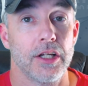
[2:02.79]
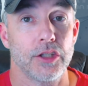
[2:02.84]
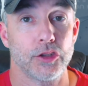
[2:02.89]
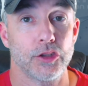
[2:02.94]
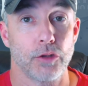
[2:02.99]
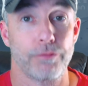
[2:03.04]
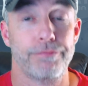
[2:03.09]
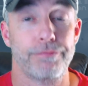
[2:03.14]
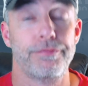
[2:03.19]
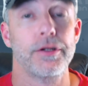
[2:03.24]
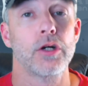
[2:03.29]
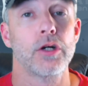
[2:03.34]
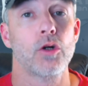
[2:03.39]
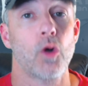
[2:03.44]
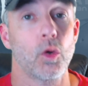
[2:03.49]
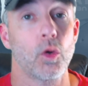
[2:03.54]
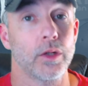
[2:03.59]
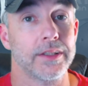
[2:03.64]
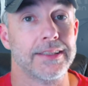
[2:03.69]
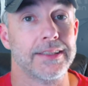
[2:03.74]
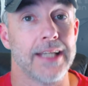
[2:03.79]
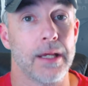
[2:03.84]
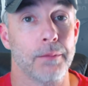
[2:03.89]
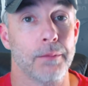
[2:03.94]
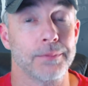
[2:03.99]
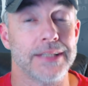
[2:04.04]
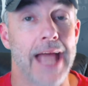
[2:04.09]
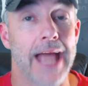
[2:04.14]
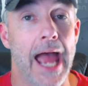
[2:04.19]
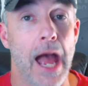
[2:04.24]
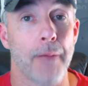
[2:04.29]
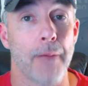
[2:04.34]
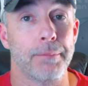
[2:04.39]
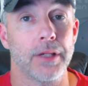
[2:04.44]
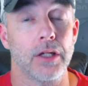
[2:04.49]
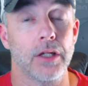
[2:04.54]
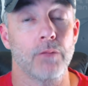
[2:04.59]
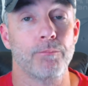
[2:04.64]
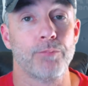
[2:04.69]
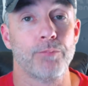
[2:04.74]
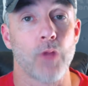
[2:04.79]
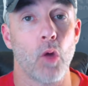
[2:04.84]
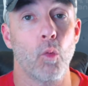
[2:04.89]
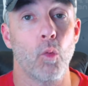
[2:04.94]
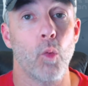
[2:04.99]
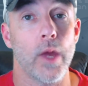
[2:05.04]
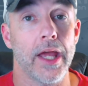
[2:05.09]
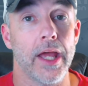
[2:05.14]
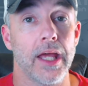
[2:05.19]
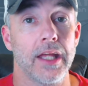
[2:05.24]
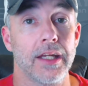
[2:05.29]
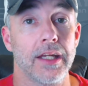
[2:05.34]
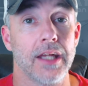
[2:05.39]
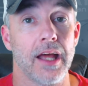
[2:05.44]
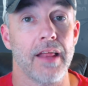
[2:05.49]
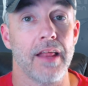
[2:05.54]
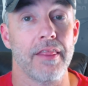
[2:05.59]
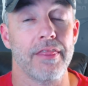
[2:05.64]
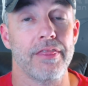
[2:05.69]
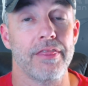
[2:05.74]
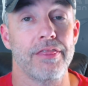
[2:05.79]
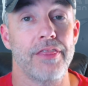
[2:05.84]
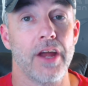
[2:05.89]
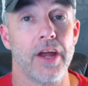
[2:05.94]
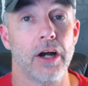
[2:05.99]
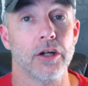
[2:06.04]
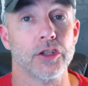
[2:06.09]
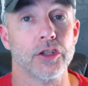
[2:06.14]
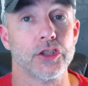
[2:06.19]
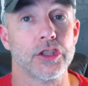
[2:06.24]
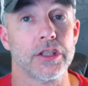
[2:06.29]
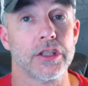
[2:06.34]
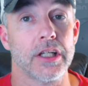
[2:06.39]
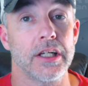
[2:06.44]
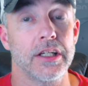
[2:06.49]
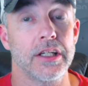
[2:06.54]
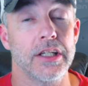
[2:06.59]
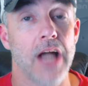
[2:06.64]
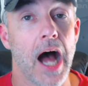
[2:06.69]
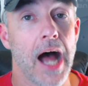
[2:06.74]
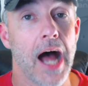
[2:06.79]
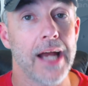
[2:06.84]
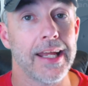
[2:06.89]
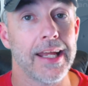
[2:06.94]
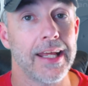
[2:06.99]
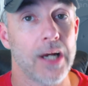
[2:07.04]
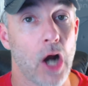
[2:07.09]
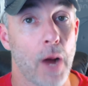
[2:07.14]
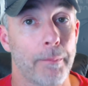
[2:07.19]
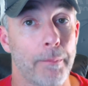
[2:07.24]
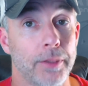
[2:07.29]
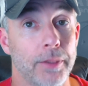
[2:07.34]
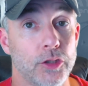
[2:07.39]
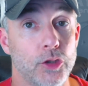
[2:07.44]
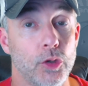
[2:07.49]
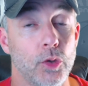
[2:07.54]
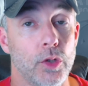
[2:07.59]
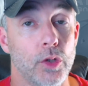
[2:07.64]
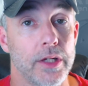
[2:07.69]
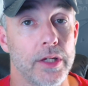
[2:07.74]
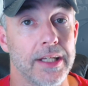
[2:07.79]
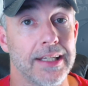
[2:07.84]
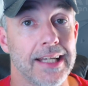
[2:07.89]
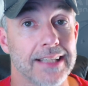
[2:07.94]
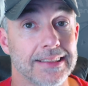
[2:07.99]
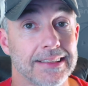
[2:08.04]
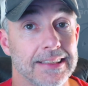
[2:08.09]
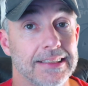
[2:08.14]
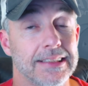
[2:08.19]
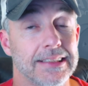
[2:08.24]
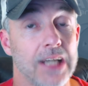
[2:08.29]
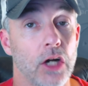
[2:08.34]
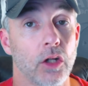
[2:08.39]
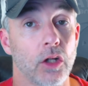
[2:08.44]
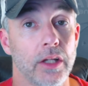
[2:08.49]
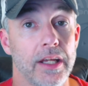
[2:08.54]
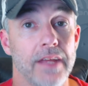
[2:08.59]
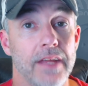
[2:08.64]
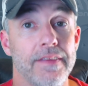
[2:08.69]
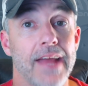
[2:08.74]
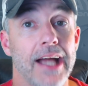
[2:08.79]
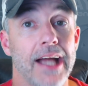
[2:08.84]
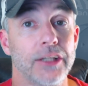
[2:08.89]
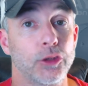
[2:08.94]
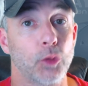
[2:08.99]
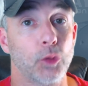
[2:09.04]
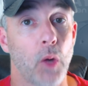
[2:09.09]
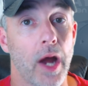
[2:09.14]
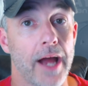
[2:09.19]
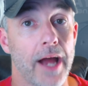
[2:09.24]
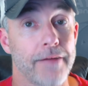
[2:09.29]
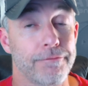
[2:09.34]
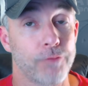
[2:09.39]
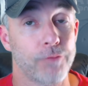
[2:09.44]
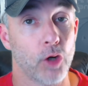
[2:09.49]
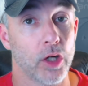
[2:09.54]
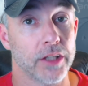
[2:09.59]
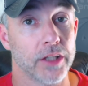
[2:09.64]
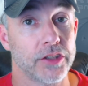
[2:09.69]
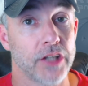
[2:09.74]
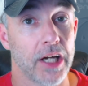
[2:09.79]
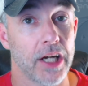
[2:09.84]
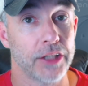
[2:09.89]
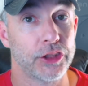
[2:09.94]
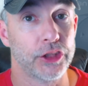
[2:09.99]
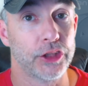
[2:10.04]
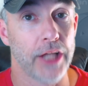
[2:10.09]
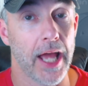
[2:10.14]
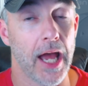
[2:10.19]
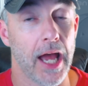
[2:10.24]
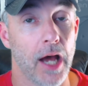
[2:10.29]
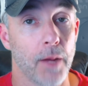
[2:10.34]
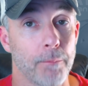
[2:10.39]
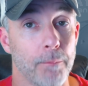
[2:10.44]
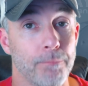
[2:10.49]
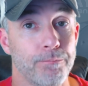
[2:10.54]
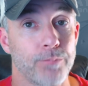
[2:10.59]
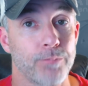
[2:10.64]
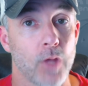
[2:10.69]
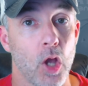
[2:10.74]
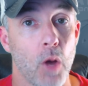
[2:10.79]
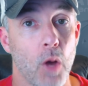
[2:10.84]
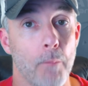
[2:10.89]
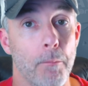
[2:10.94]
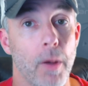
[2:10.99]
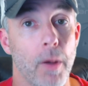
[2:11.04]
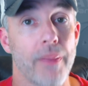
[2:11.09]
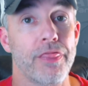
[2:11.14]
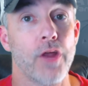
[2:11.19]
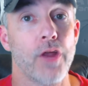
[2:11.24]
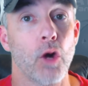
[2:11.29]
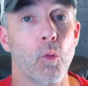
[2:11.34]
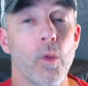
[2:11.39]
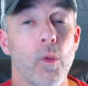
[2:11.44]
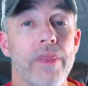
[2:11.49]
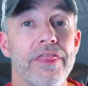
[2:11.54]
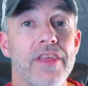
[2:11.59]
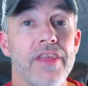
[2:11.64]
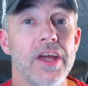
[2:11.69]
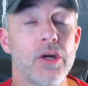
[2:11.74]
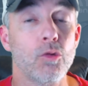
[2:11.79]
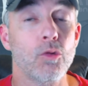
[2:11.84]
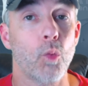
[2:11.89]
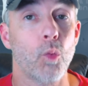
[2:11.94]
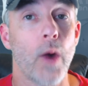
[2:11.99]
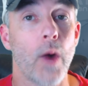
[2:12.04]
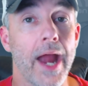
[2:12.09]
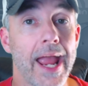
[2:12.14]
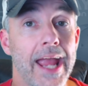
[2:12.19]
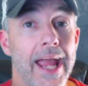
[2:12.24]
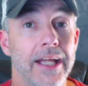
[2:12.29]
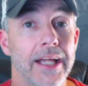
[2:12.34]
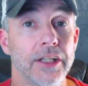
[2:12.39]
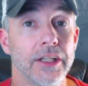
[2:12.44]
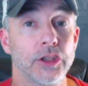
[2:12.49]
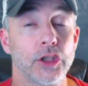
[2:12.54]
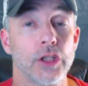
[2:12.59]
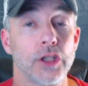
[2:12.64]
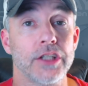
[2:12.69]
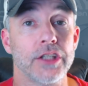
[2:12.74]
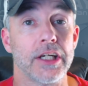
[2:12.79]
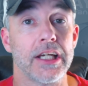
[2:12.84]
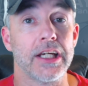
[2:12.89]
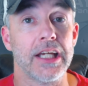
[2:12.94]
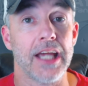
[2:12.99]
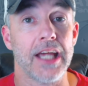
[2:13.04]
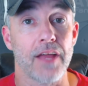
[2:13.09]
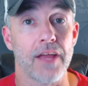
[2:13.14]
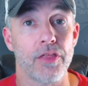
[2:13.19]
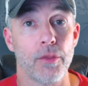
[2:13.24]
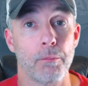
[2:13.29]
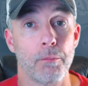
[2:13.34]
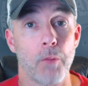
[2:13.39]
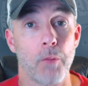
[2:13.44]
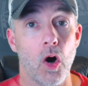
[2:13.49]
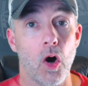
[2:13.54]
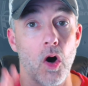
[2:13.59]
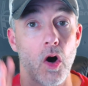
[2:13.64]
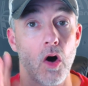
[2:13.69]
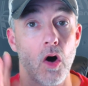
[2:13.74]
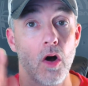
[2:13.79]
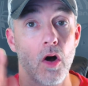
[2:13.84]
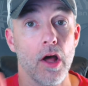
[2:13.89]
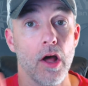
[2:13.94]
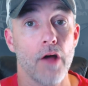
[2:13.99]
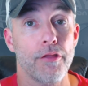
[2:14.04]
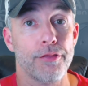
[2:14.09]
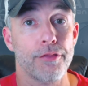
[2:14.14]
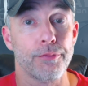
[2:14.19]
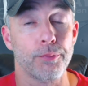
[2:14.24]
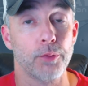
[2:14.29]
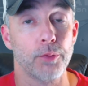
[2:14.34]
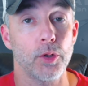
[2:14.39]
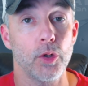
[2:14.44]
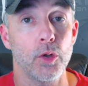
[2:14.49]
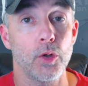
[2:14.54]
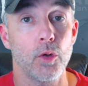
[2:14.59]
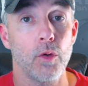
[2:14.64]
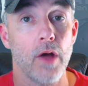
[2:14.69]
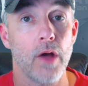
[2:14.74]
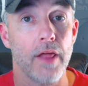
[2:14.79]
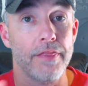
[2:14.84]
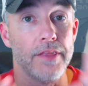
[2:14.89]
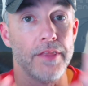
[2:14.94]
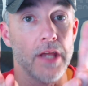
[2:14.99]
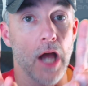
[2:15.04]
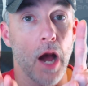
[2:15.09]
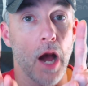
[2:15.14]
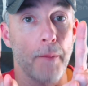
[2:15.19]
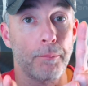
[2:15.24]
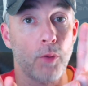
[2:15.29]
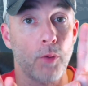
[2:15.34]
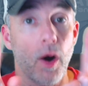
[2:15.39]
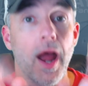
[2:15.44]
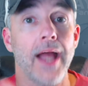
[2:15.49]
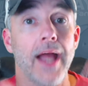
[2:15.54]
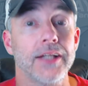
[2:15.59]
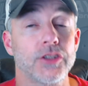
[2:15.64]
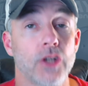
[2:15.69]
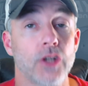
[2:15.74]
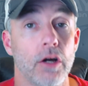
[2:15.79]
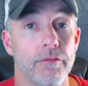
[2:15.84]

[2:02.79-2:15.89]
So field goal attempts happen when there's not an opportunity necessarily in that drive for a touchdown, but they're within range to kick the ball through the uprights of the